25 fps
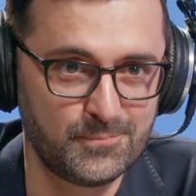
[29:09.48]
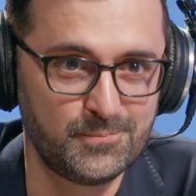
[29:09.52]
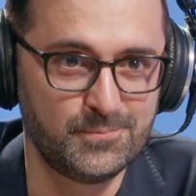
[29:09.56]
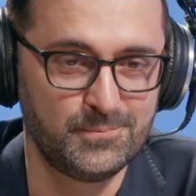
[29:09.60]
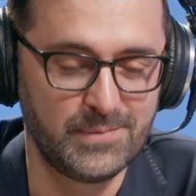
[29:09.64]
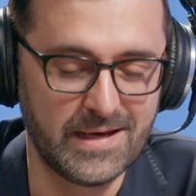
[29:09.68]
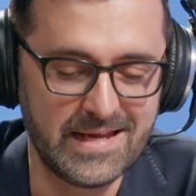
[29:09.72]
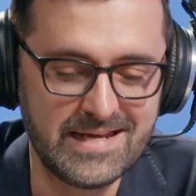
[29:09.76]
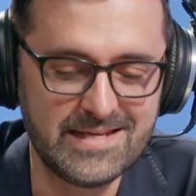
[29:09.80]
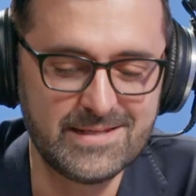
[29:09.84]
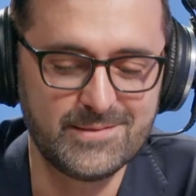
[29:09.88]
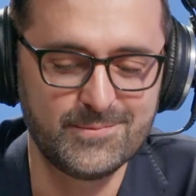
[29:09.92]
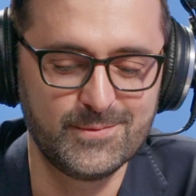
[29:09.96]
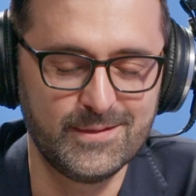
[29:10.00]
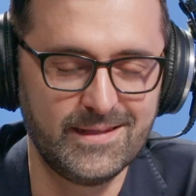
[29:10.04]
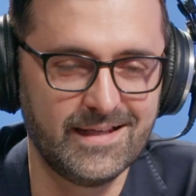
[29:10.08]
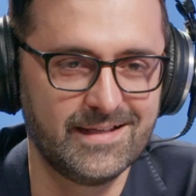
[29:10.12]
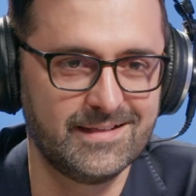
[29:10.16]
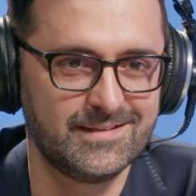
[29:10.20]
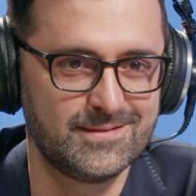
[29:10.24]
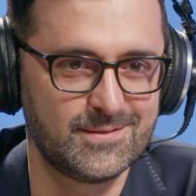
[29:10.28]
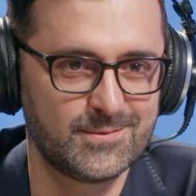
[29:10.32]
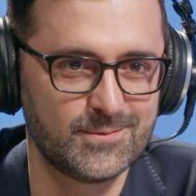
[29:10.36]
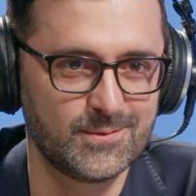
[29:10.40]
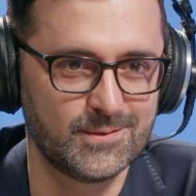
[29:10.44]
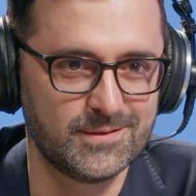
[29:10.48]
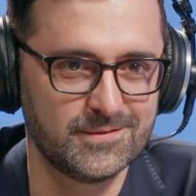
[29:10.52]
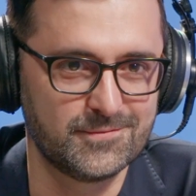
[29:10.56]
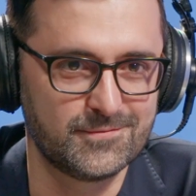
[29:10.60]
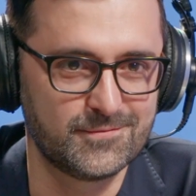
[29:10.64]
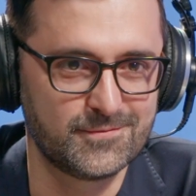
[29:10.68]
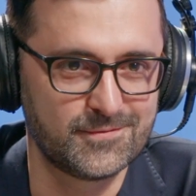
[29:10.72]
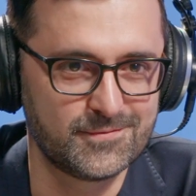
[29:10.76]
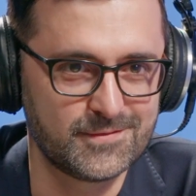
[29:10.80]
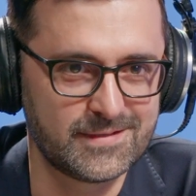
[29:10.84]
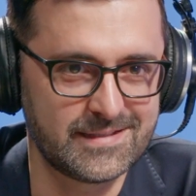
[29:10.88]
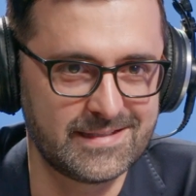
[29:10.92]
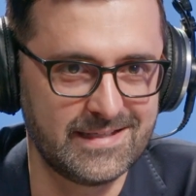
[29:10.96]
plays with that sort
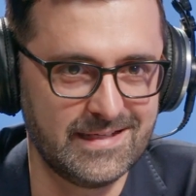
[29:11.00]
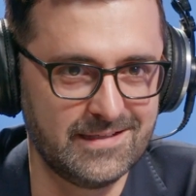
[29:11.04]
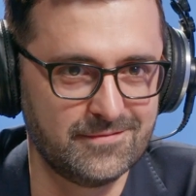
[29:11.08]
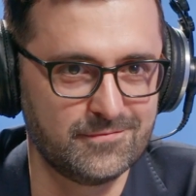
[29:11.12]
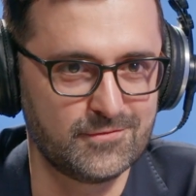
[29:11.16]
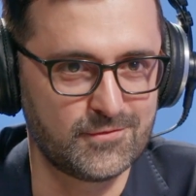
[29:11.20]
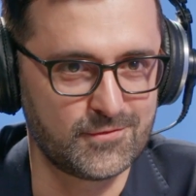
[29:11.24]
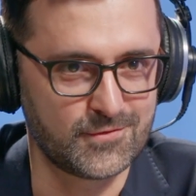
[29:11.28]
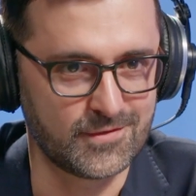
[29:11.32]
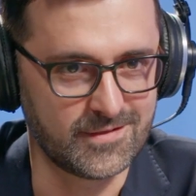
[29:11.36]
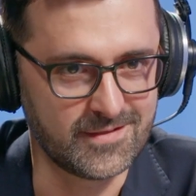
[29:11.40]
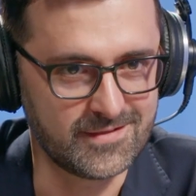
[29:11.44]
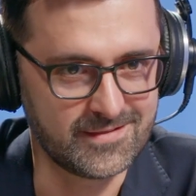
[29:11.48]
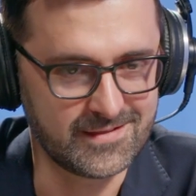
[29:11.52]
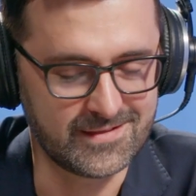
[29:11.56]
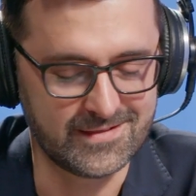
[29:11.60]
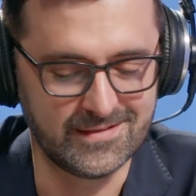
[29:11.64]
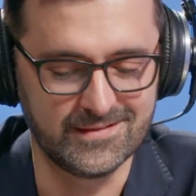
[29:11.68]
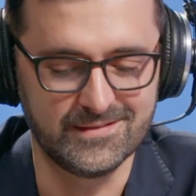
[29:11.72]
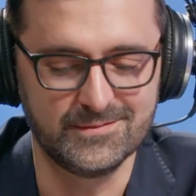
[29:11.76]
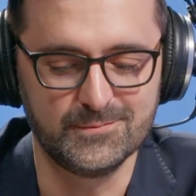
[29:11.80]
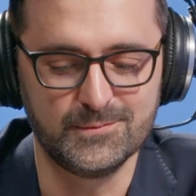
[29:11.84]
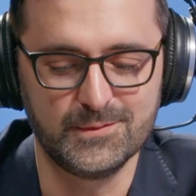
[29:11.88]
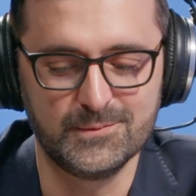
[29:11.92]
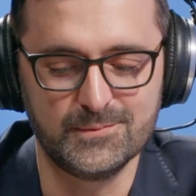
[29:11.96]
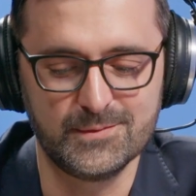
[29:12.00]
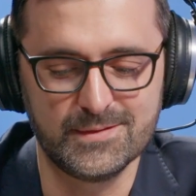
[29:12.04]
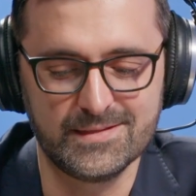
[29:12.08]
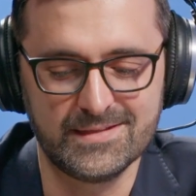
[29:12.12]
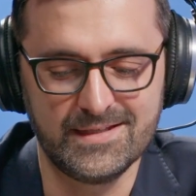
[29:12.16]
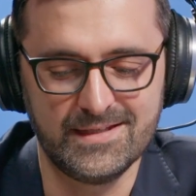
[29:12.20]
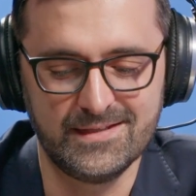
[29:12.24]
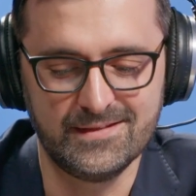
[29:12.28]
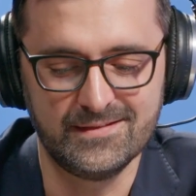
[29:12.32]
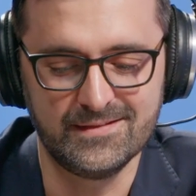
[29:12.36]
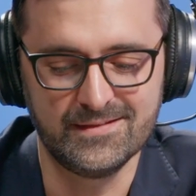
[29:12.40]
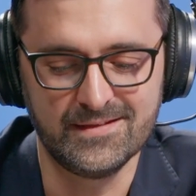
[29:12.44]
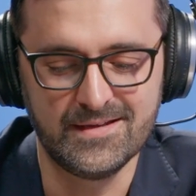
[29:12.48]
of state of trance in what was
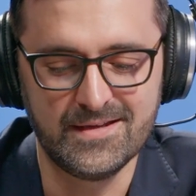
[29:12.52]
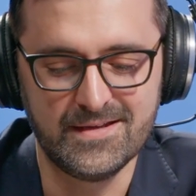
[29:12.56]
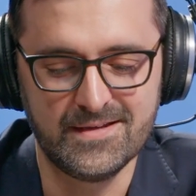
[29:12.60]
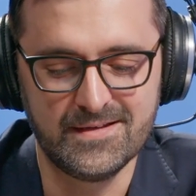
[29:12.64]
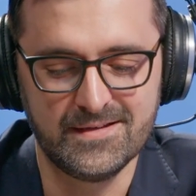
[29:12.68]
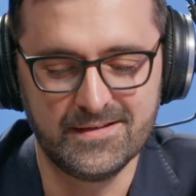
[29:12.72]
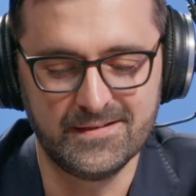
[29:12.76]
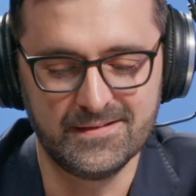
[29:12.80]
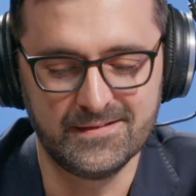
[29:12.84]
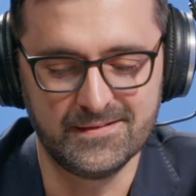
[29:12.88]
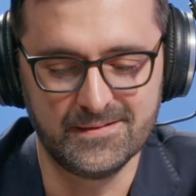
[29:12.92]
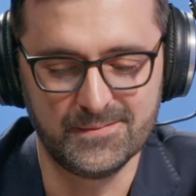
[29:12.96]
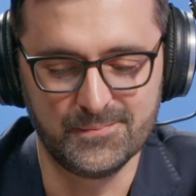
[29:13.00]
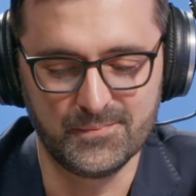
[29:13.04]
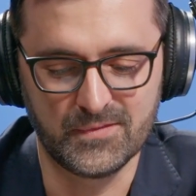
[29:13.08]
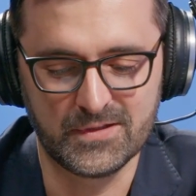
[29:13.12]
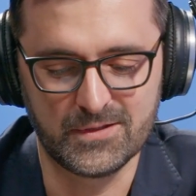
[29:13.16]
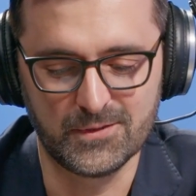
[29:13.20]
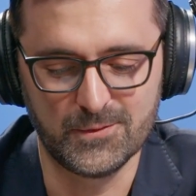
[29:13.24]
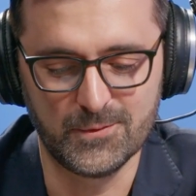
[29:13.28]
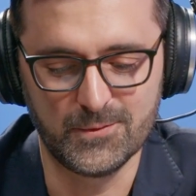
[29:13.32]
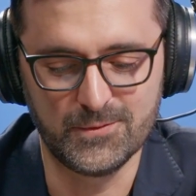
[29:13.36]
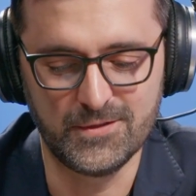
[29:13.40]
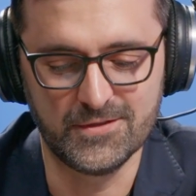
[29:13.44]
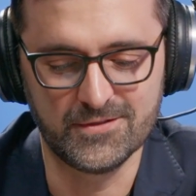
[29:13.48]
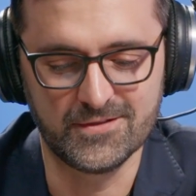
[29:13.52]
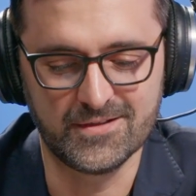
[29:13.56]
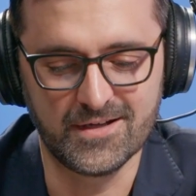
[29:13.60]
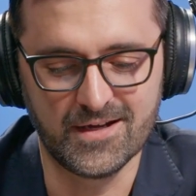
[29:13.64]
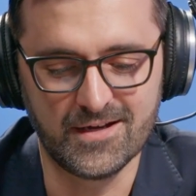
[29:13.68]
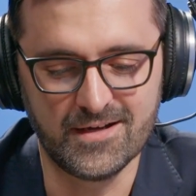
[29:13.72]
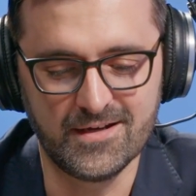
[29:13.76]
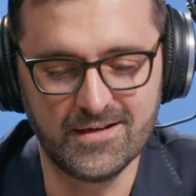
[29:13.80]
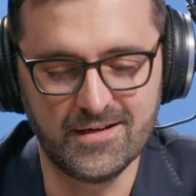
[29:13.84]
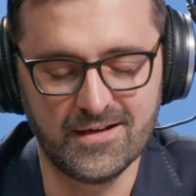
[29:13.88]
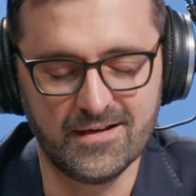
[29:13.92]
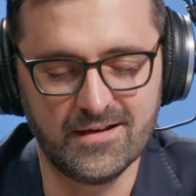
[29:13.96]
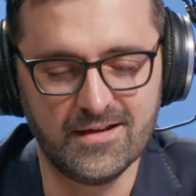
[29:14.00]
then colonial
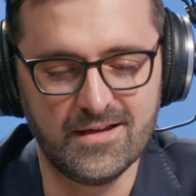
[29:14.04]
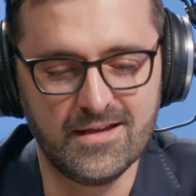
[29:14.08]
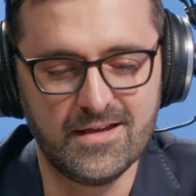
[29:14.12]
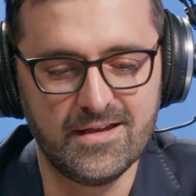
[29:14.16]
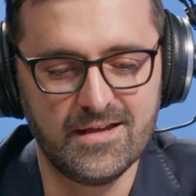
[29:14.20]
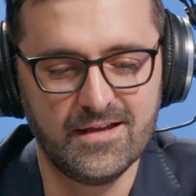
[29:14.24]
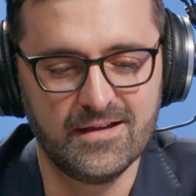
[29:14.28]
Ghana.